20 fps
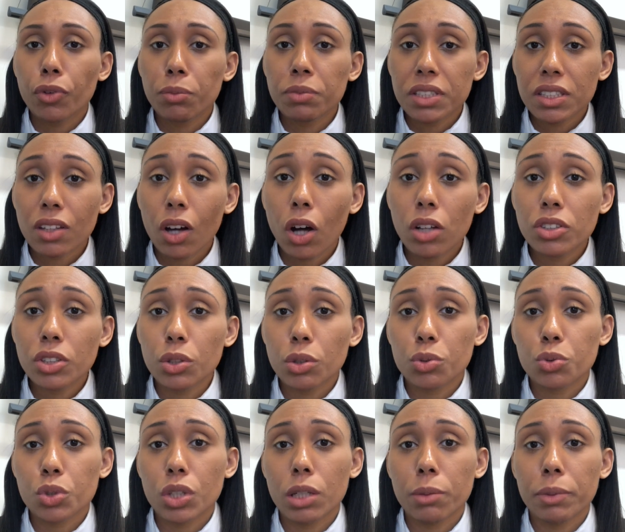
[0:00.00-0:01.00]
starting your
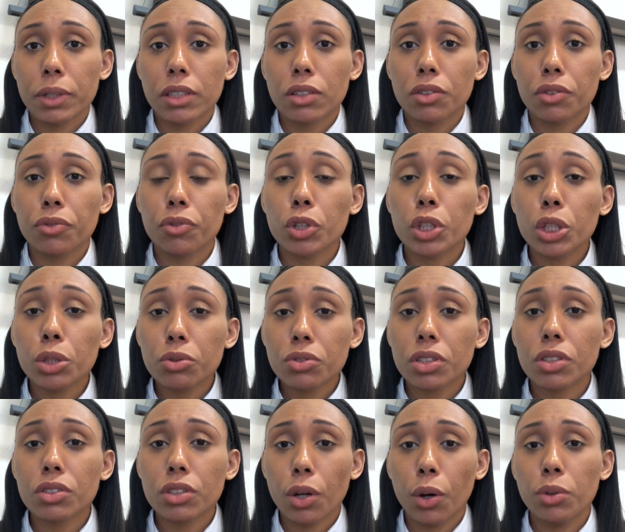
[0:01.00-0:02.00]
treatment for you to
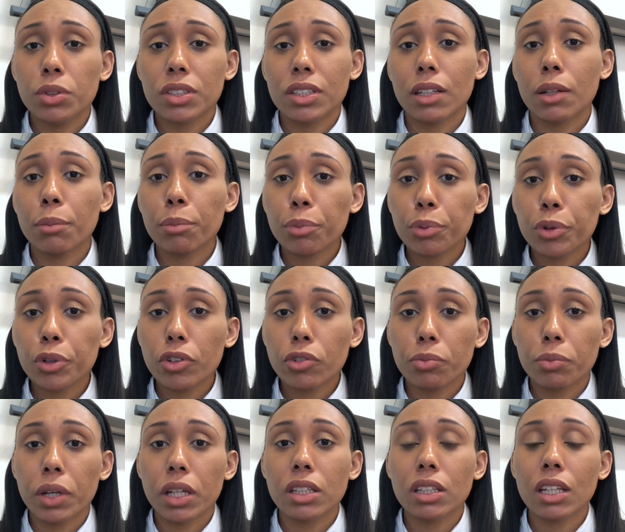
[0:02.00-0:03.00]
notice an
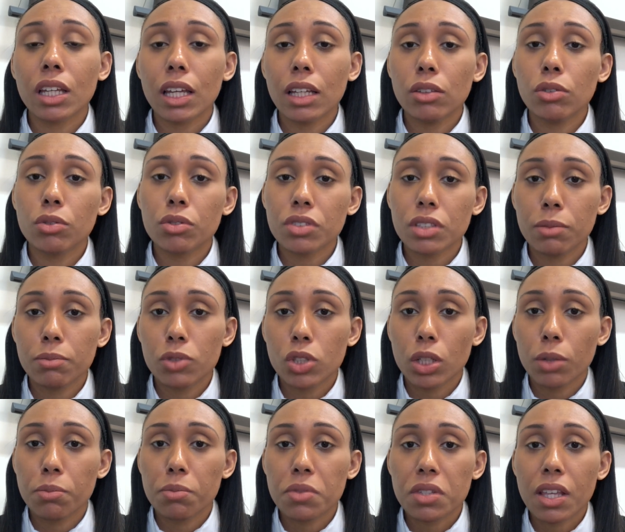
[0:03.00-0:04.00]
improvement in your
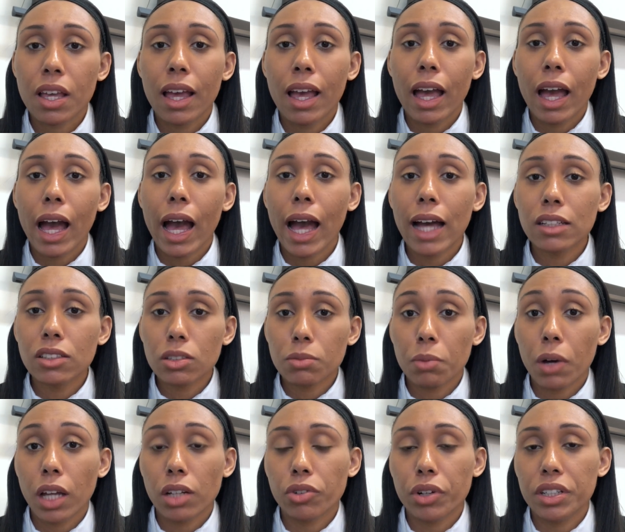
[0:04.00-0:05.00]
symptoms and
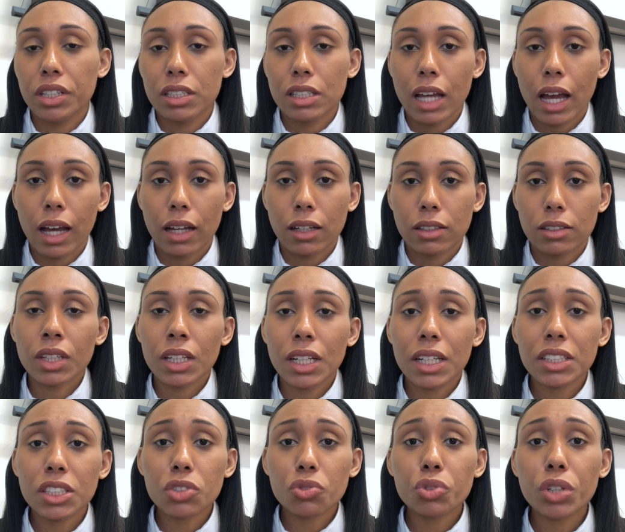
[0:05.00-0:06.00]
migraine attacks.
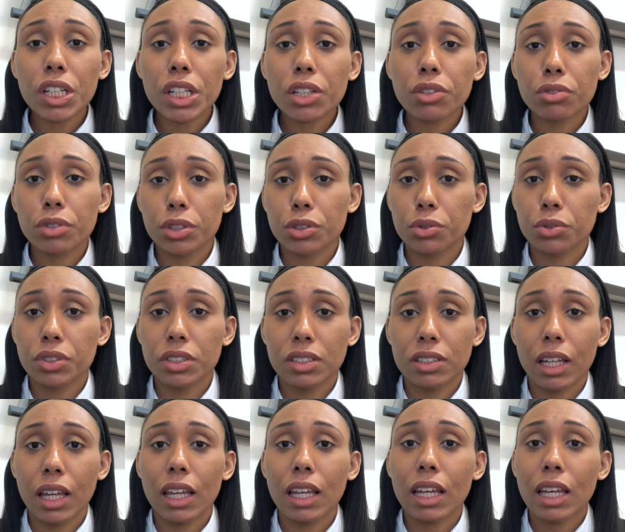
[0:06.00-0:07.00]
It is really crucial to
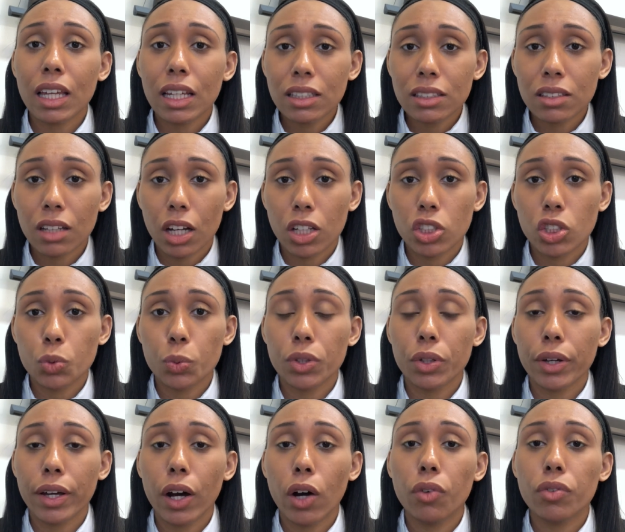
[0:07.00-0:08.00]
stay in touch with your
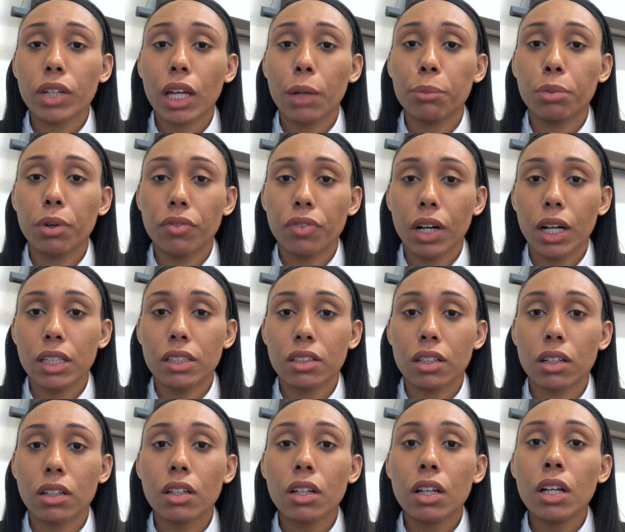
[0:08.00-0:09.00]
healthcare provider,
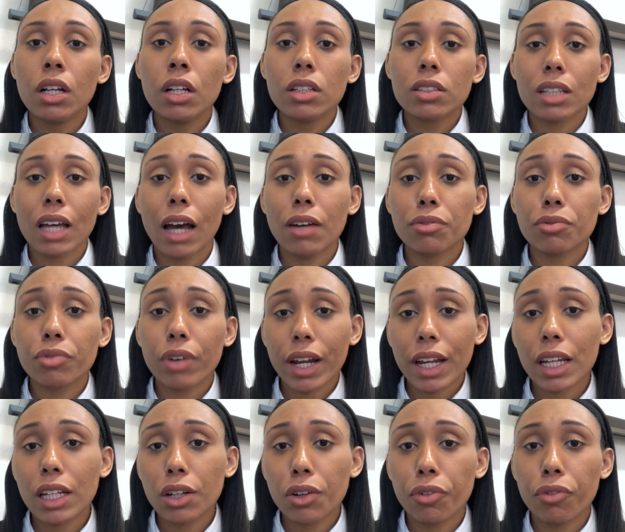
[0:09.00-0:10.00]
to have
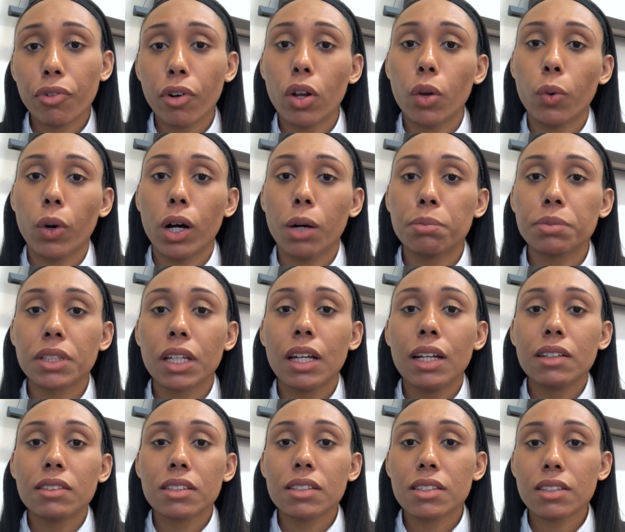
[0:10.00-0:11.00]
regular follow-ups
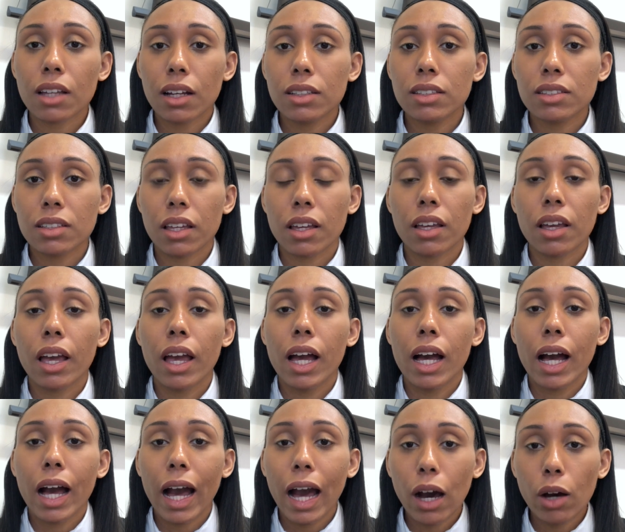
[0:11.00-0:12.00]
discussing
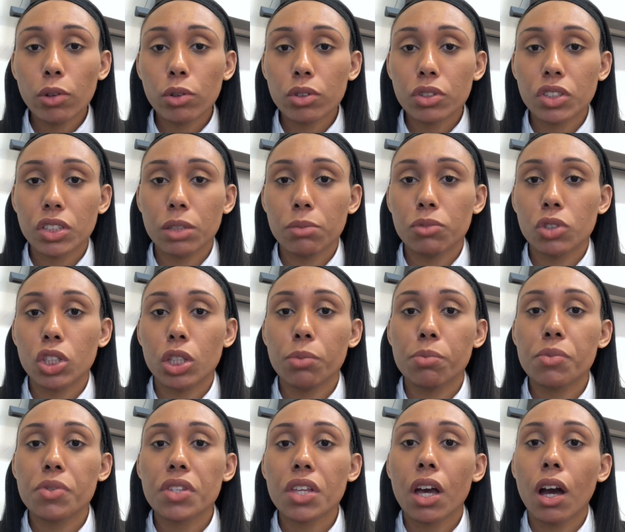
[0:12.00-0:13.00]
how your
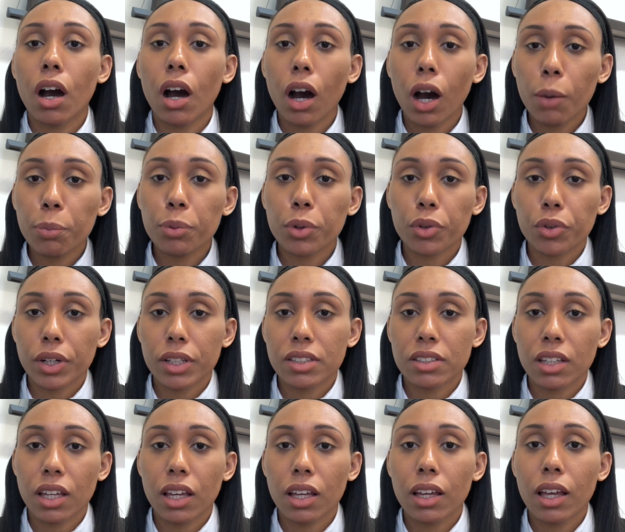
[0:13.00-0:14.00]
symptoms are
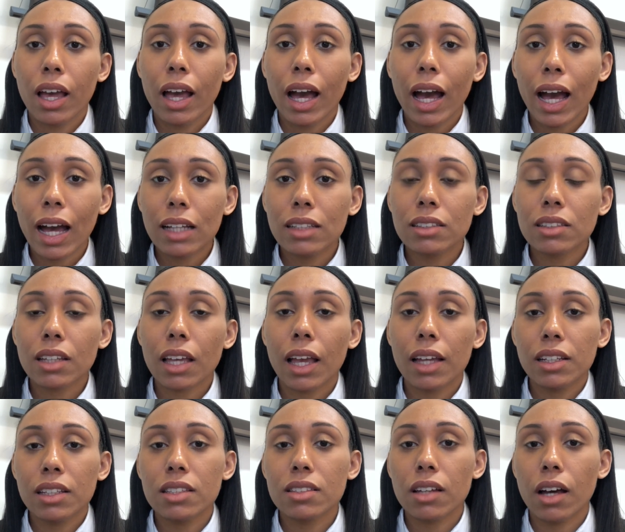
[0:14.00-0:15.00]
progressing and
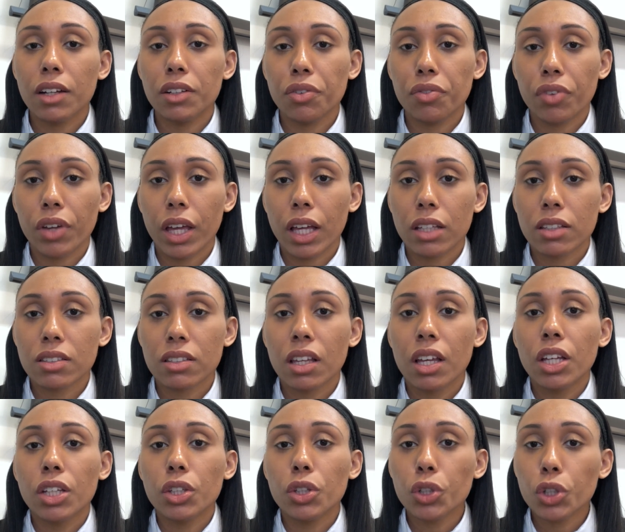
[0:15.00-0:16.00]
any side effects
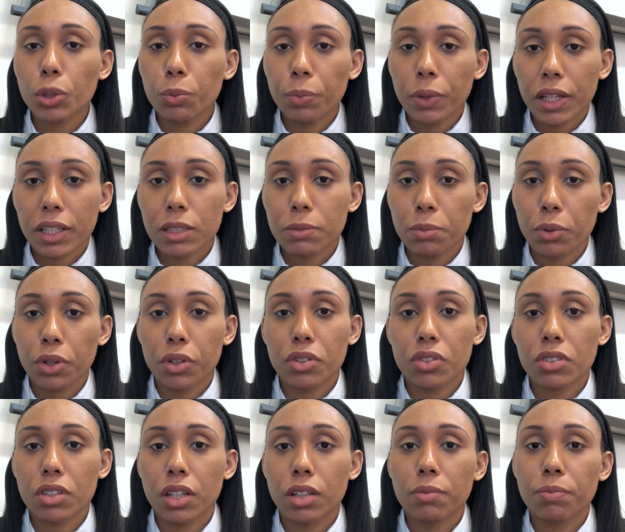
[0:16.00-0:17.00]
you could be
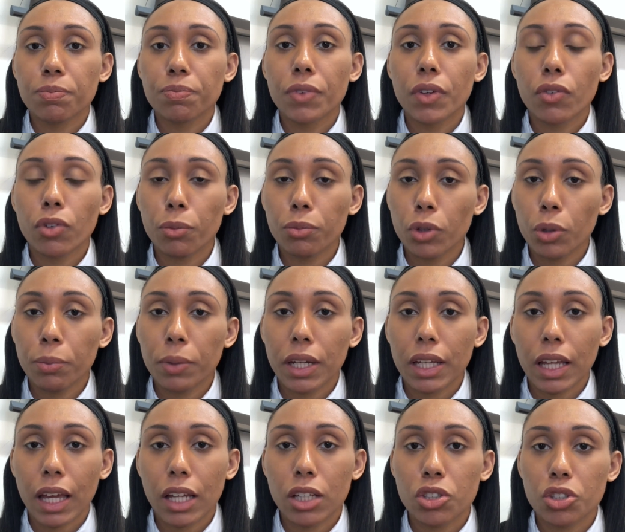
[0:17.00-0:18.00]
experiencing from your
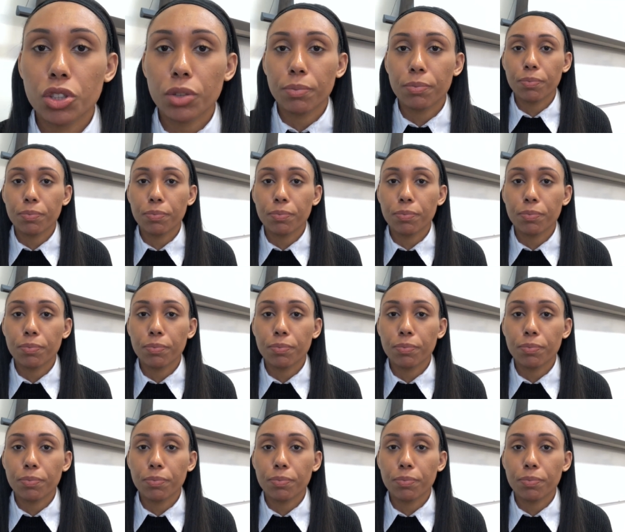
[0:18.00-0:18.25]
medication.